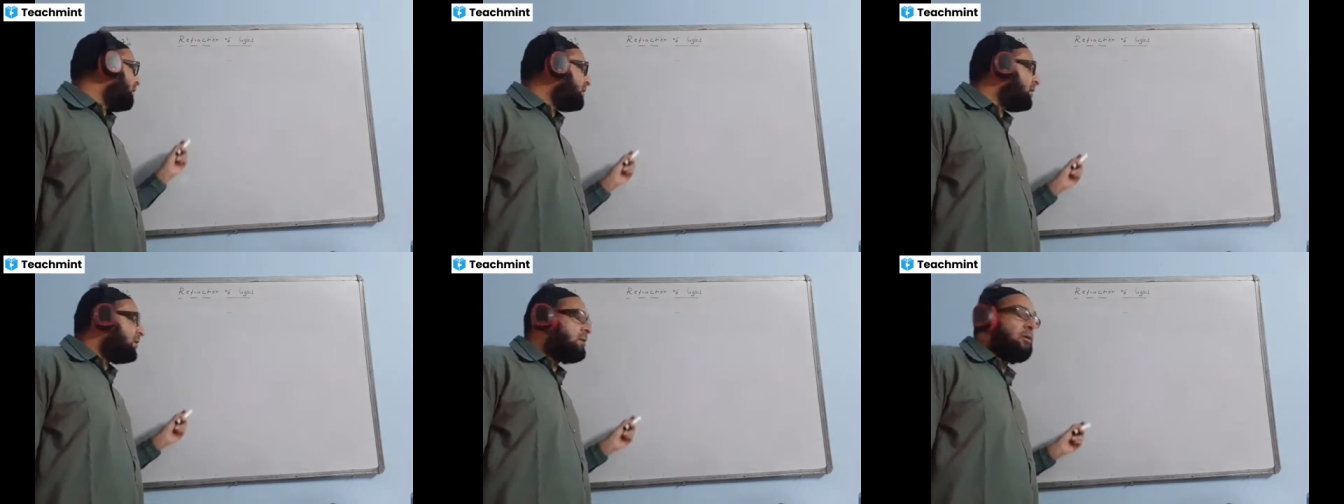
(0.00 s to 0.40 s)

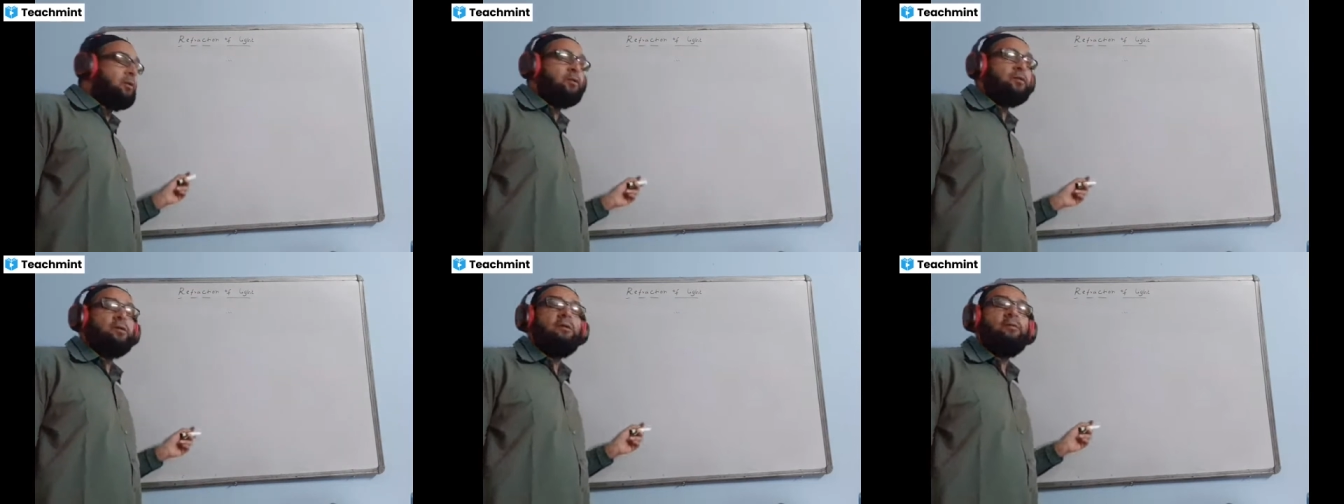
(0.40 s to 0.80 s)
what is the
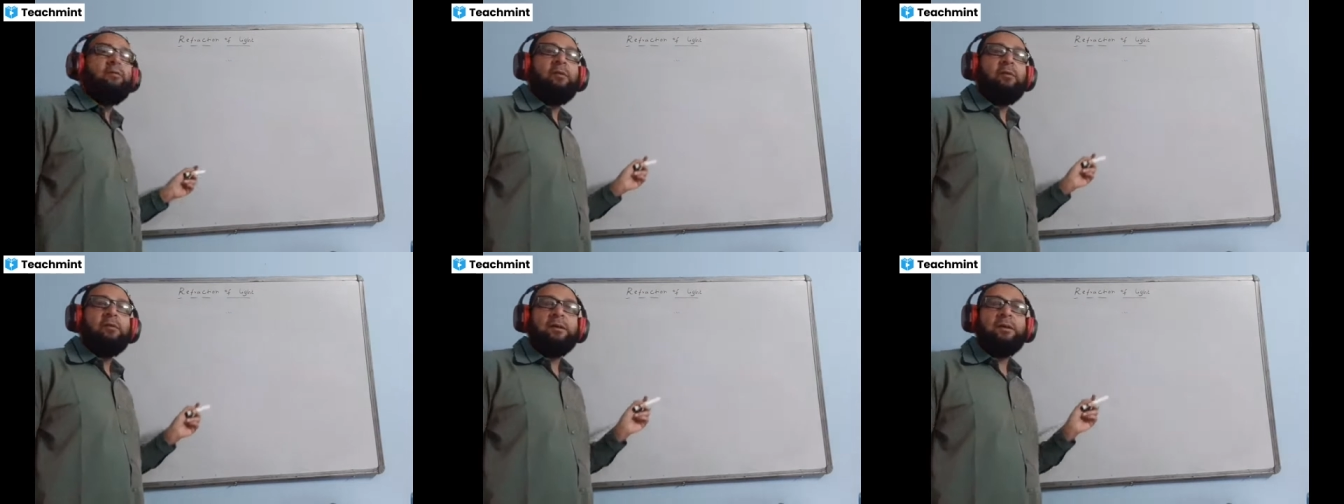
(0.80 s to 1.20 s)
cause
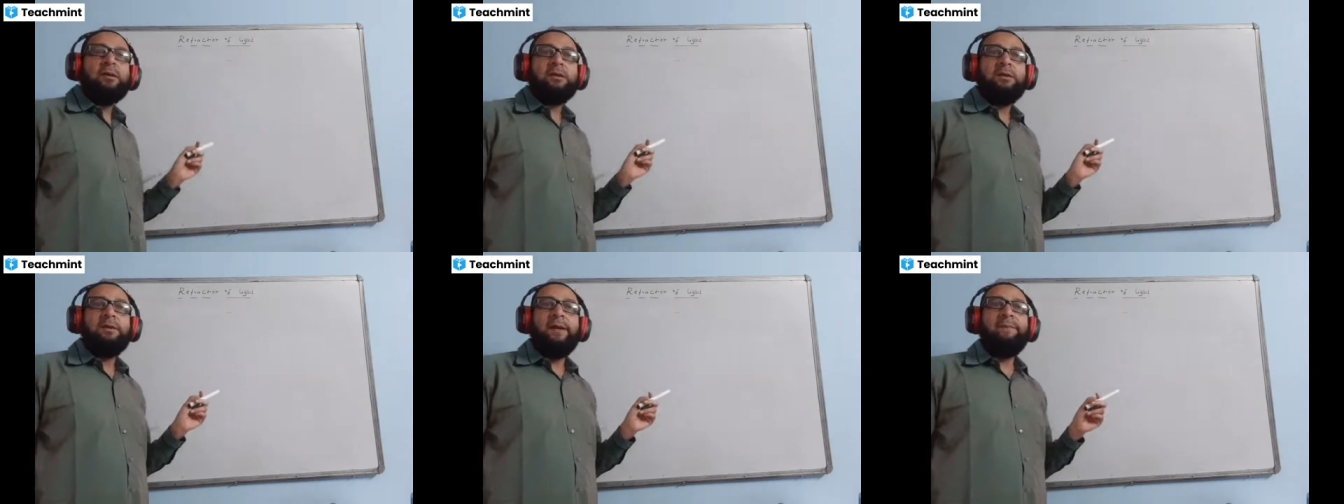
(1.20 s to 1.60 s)
of all
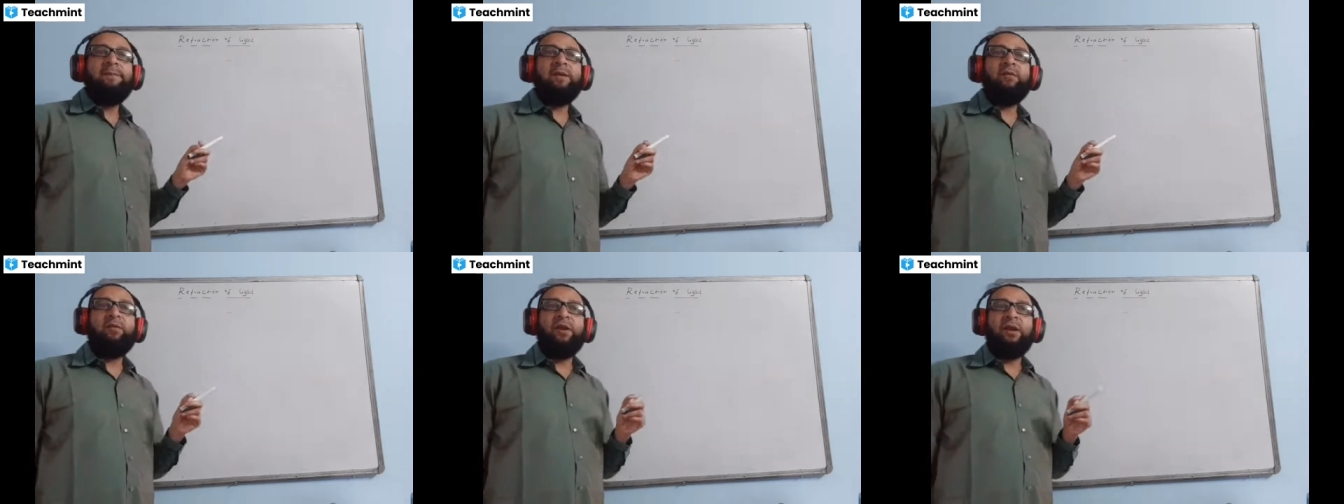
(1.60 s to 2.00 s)
this?
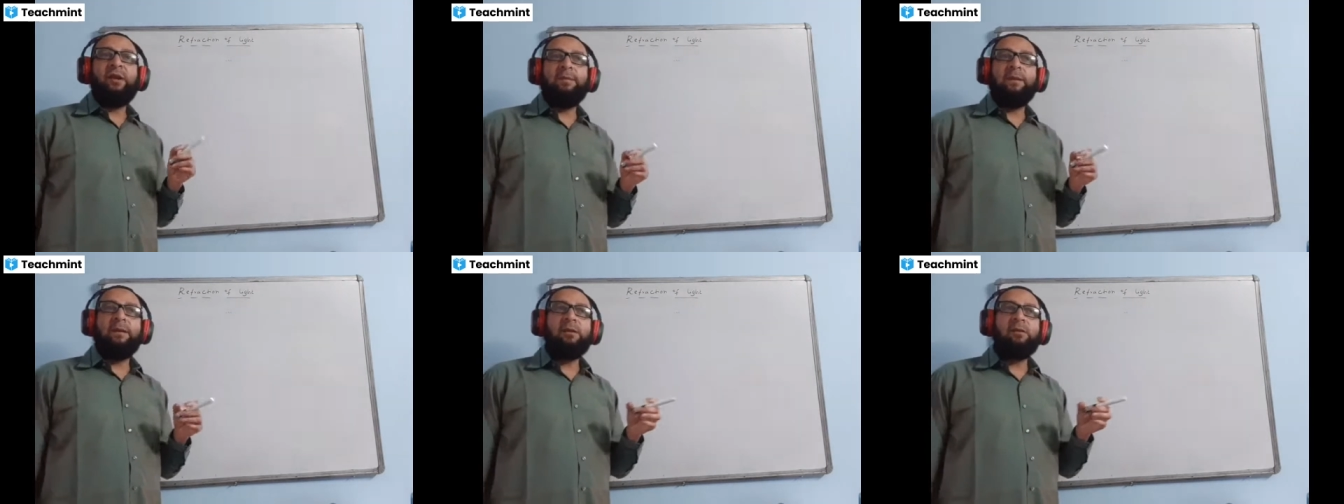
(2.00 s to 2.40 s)
Name the
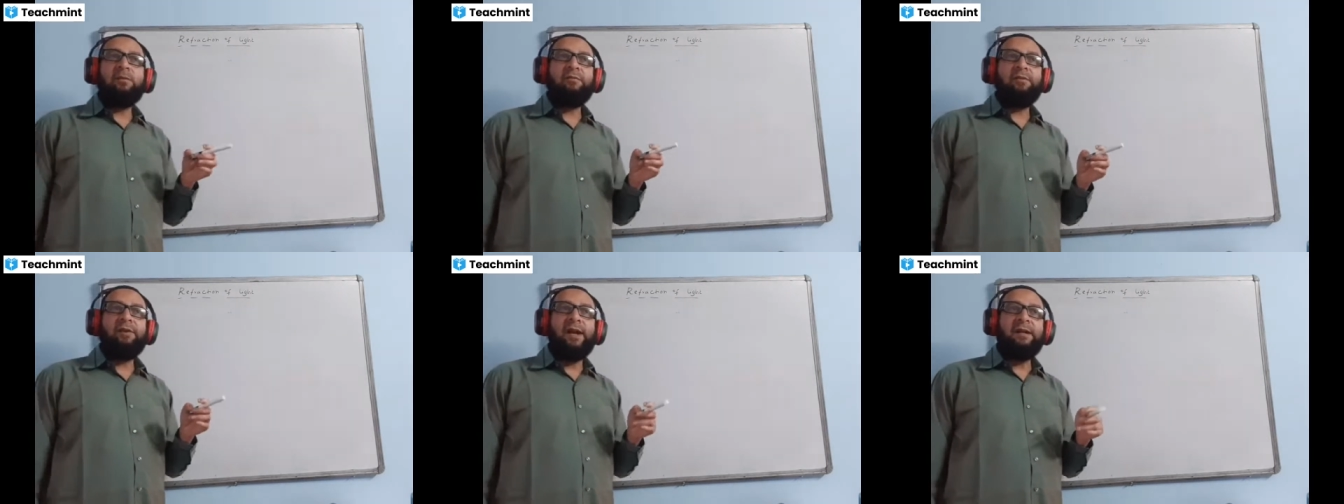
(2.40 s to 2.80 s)
phenomenon
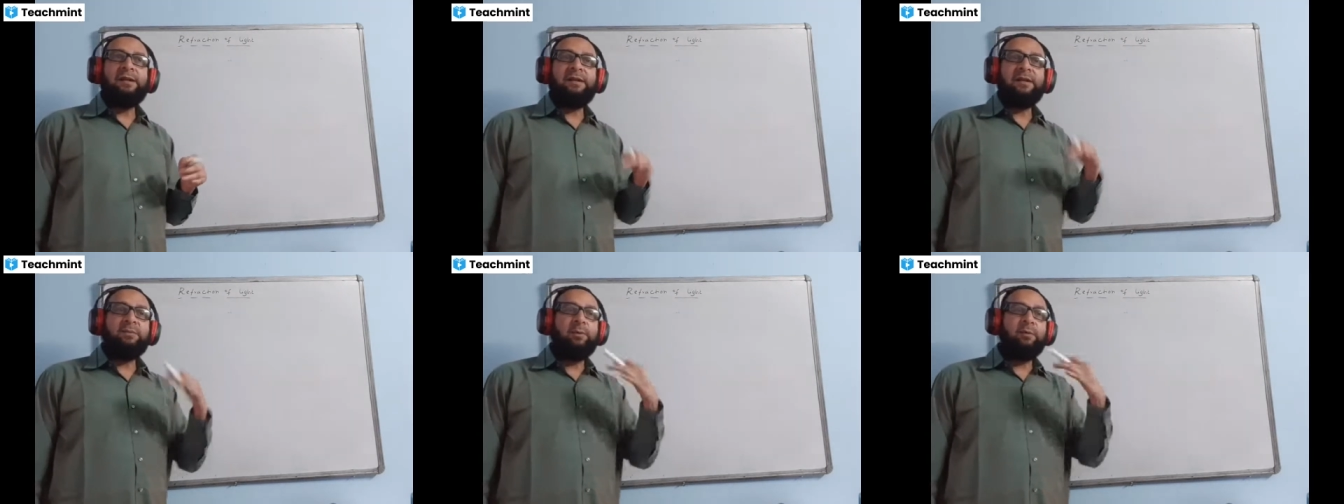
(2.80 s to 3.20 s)
of
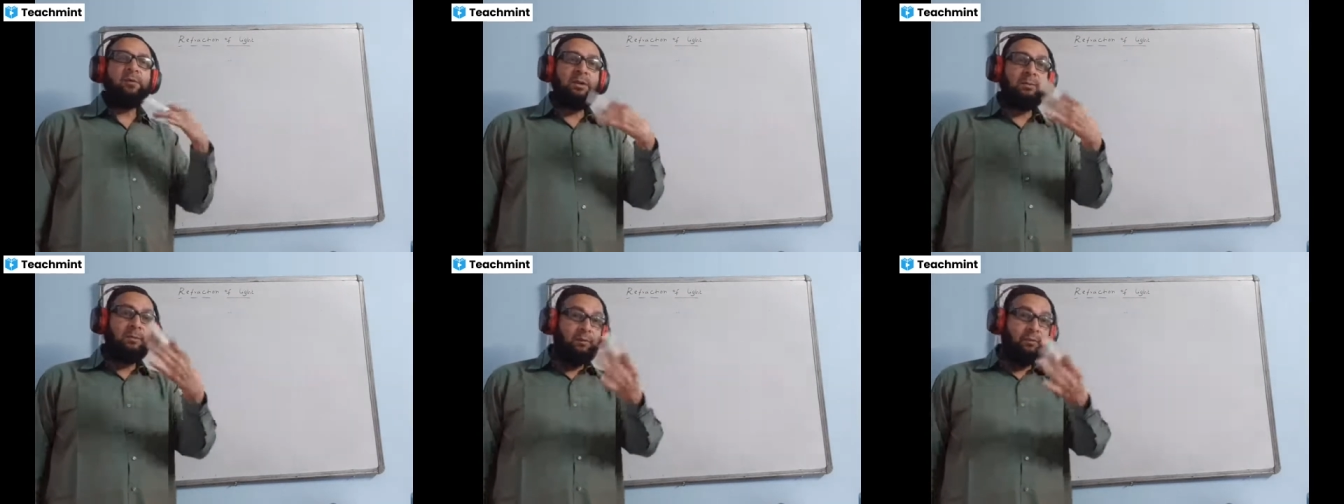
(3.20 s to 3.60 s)
life
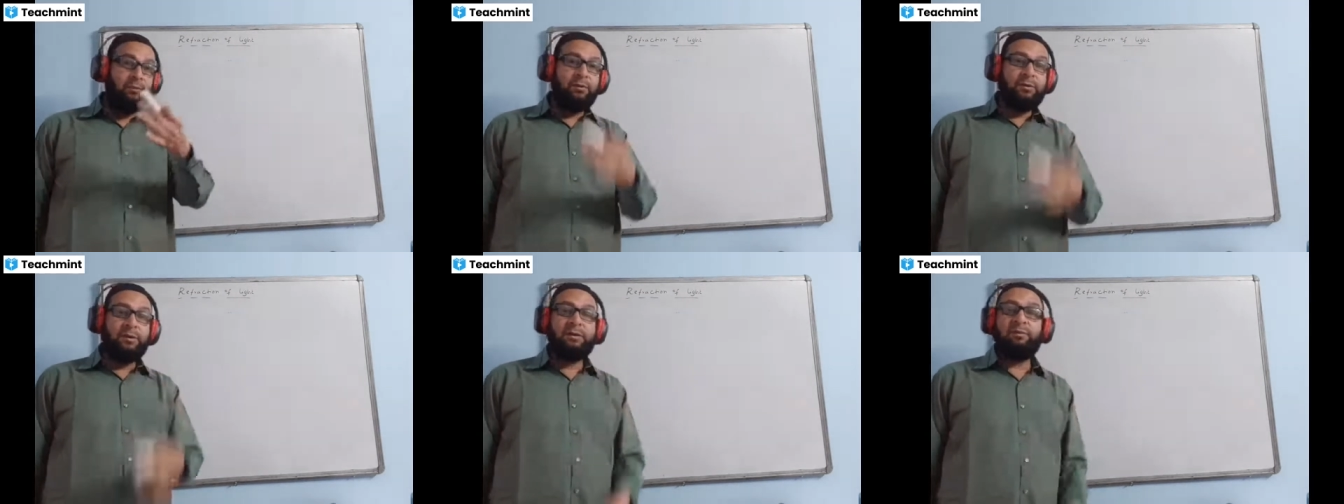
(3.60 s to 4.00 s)

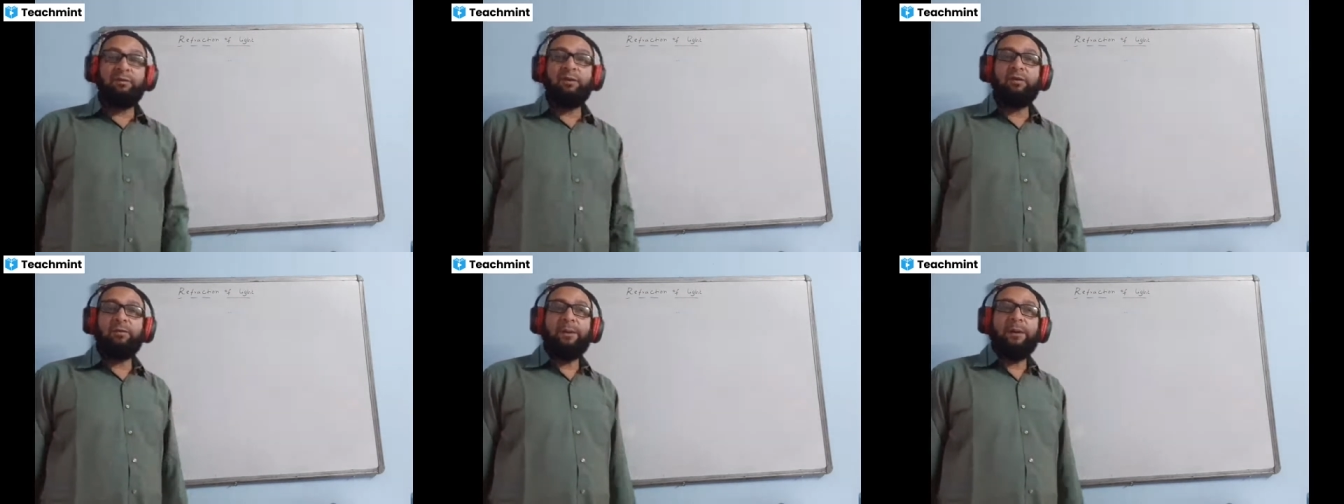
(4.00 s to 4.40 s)
responsible for this
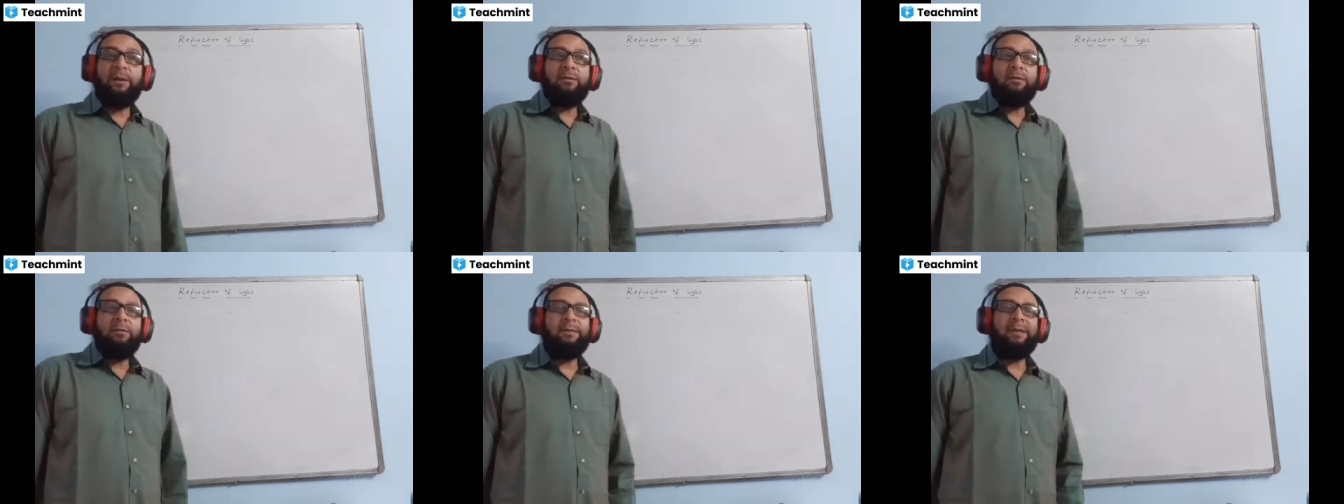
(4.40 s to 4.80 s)

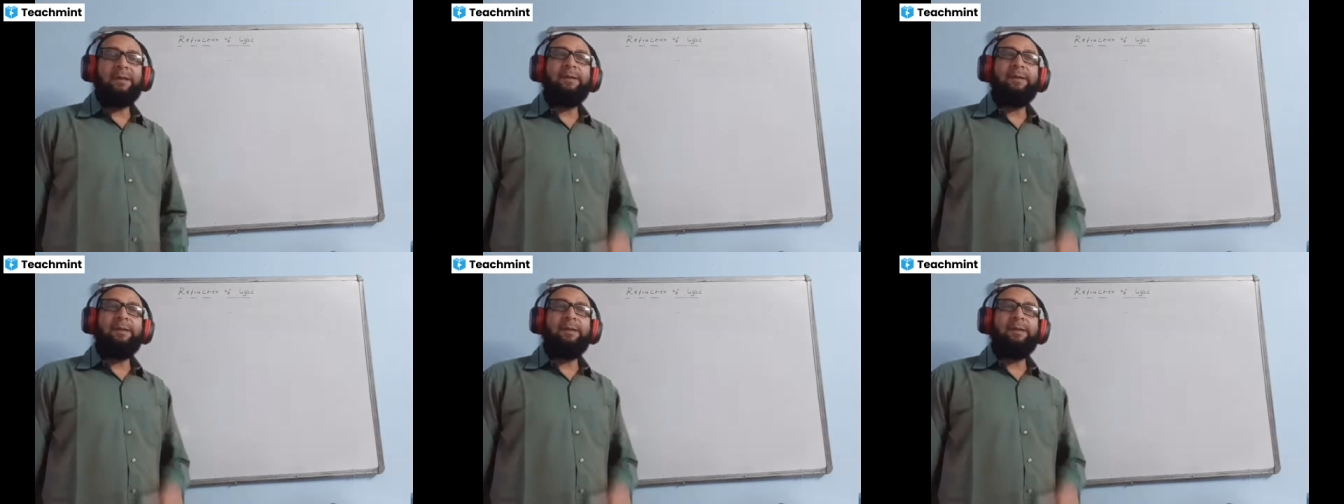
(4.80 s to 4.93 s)
phenomenon.